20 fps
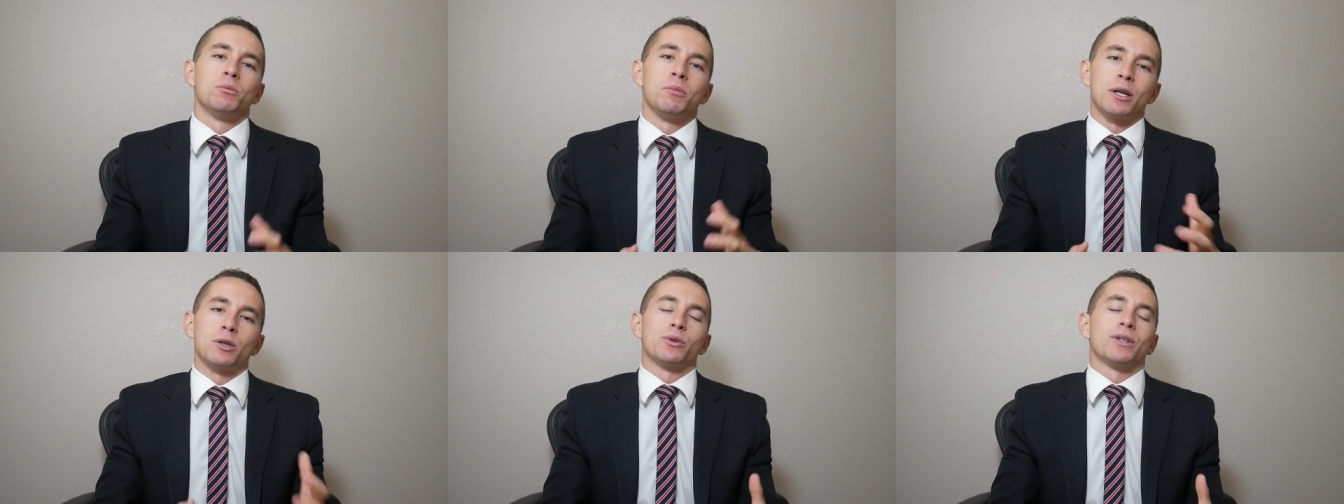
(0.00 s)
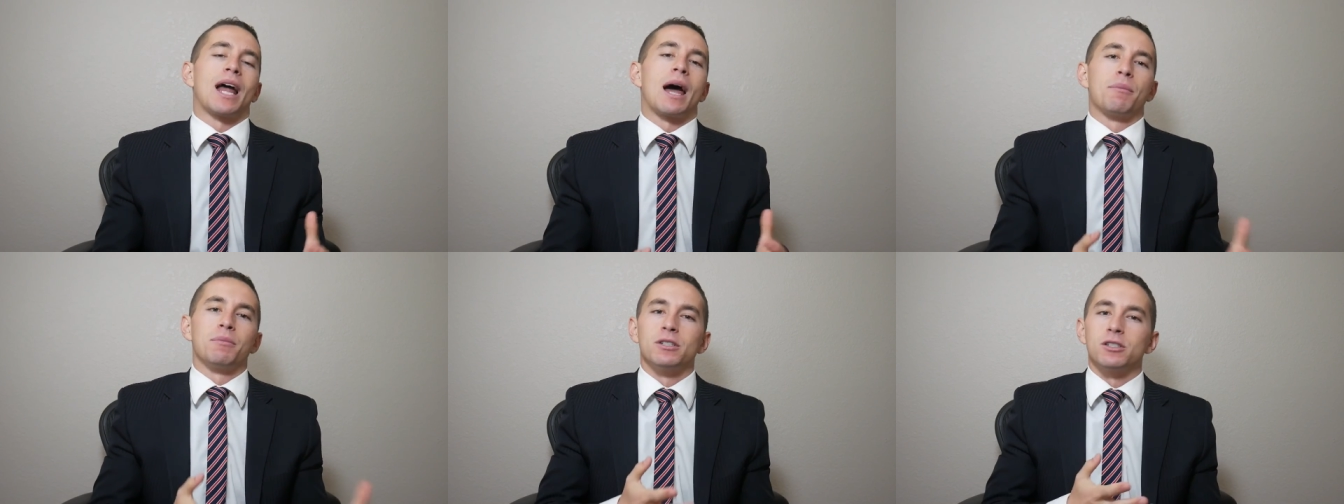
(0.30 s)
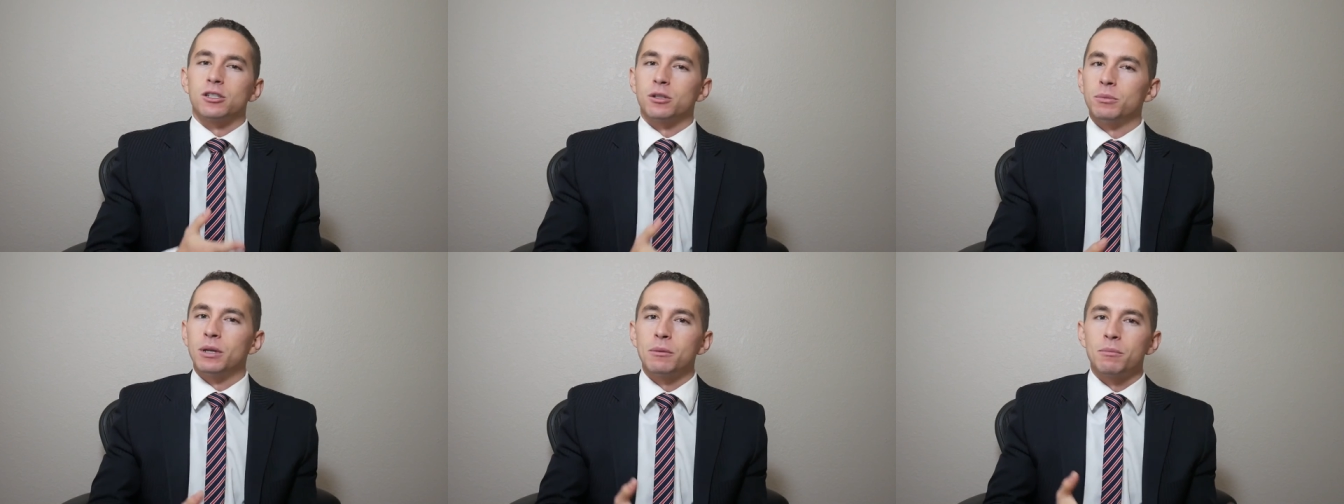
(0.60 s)
no matter what
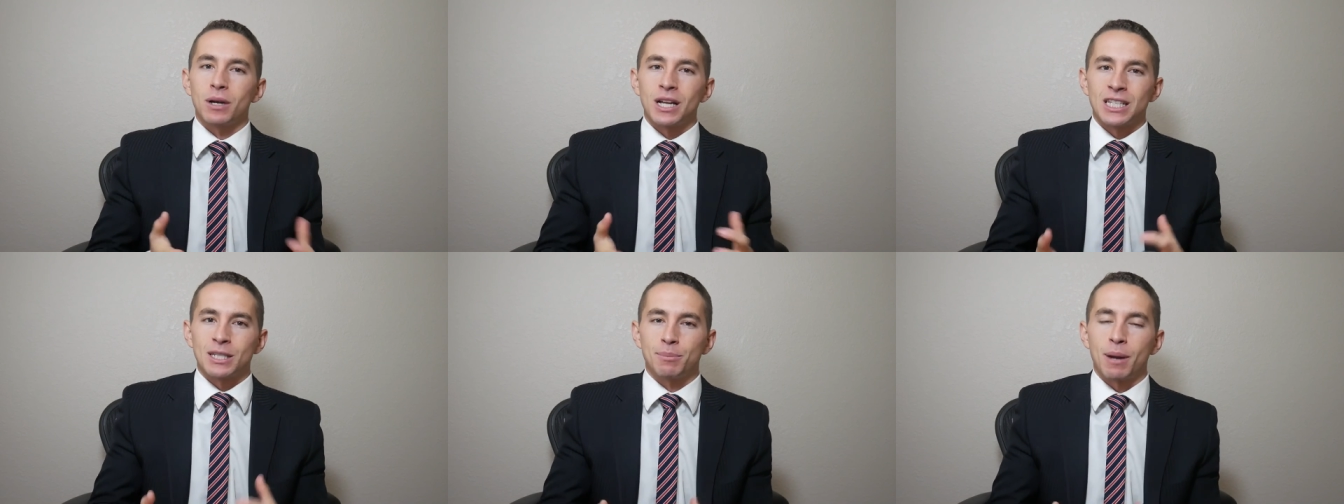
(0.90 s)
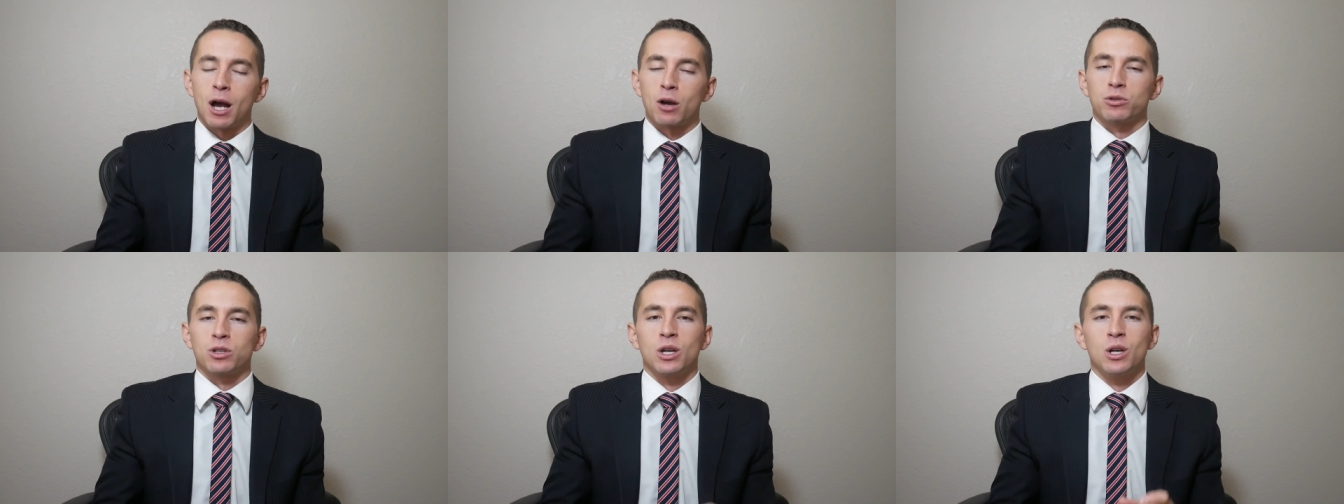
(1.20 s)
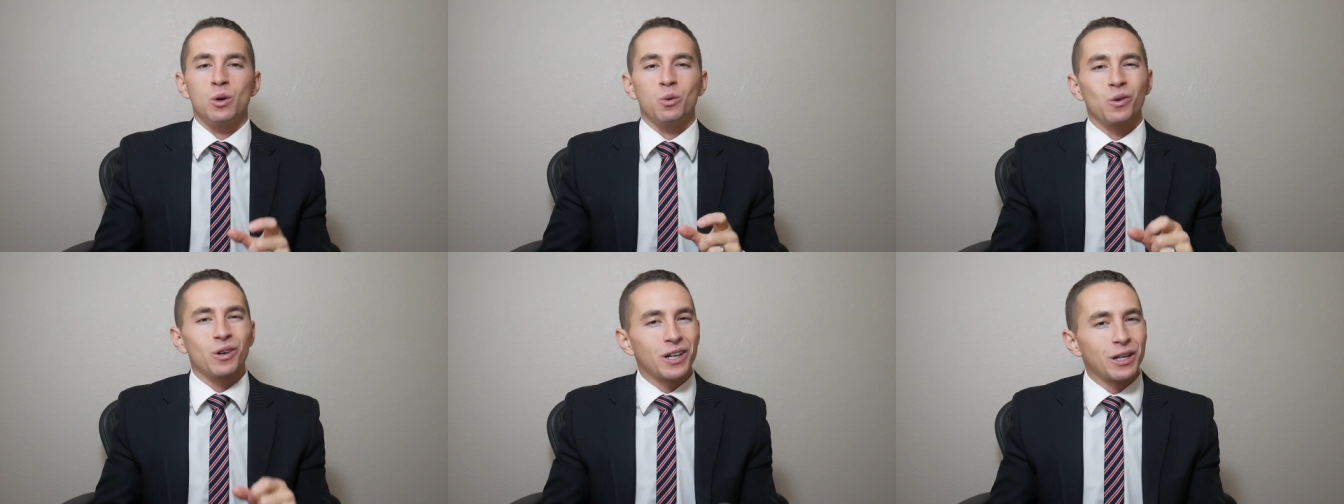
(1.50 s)
happens to me, my spouse,
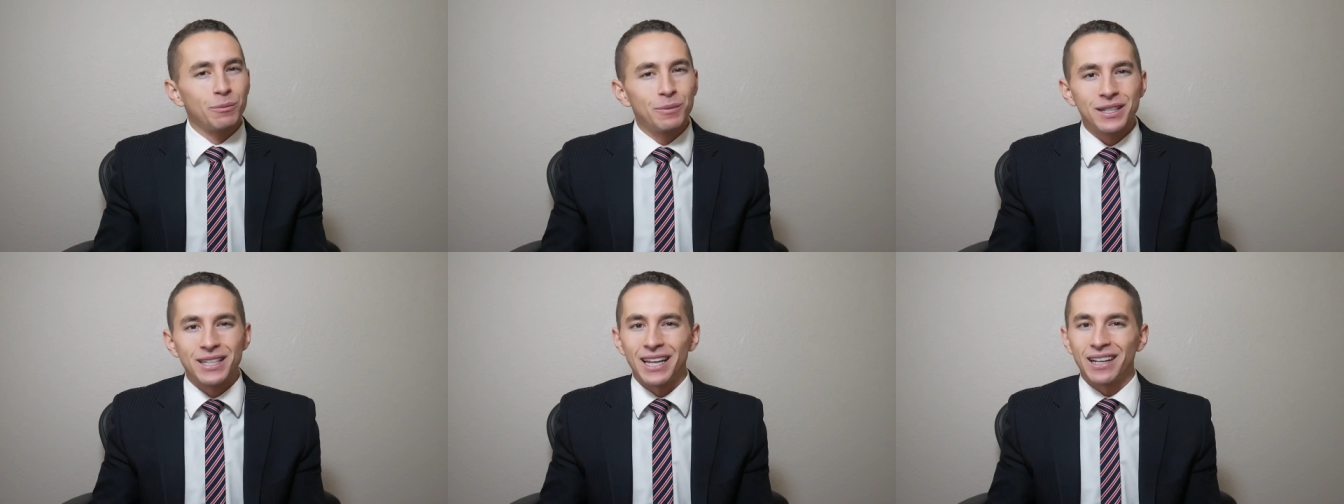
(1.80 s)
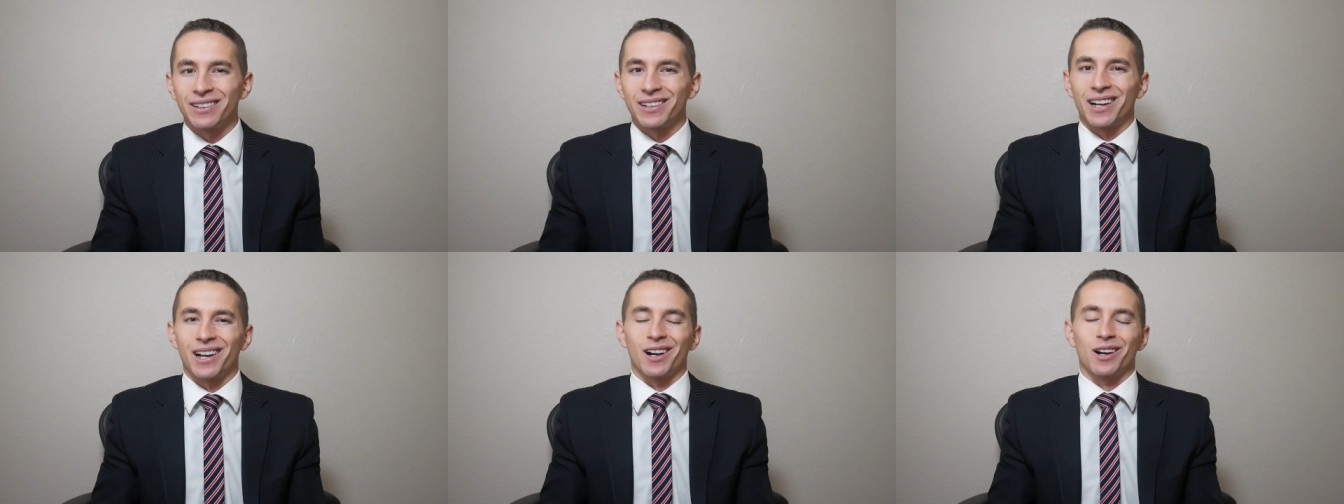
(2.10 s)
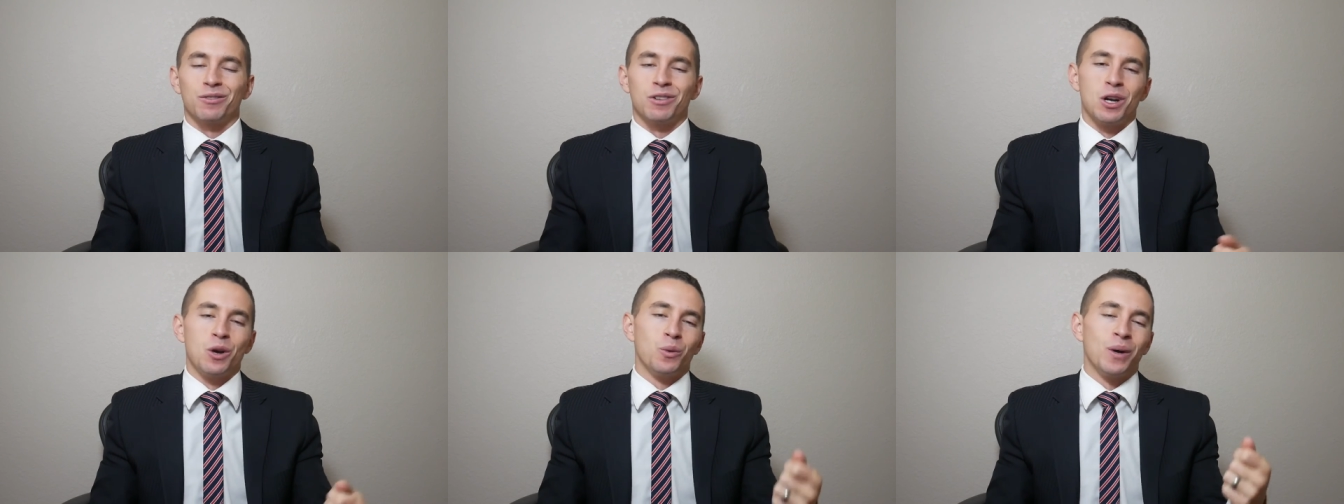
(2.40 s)
we're going to be taken
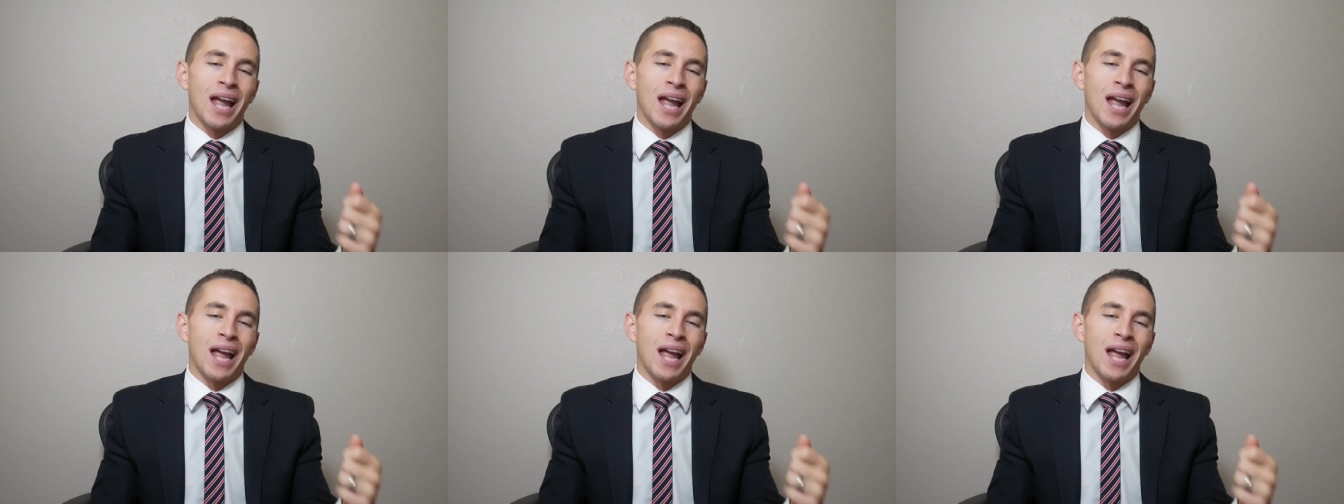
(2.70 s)
care of.